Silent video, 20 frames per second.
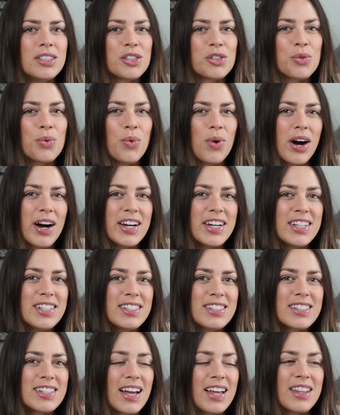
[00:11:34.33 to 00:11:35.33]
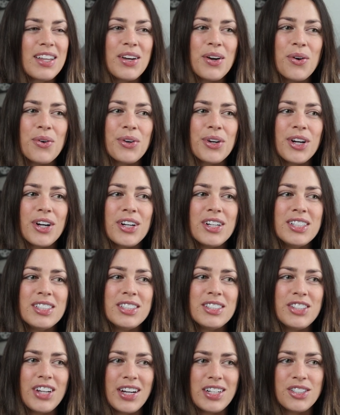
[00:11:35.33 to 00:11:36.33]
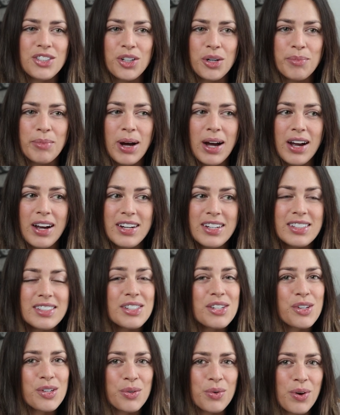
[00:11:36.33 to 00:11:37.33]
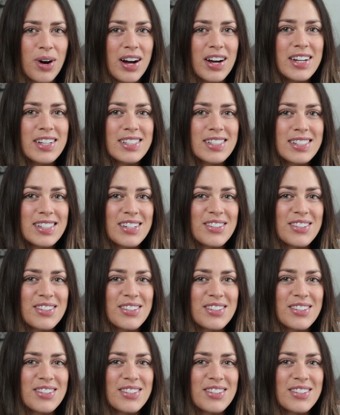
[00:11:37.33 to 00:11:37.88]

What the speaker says: twice, and the owner changed her mind twice.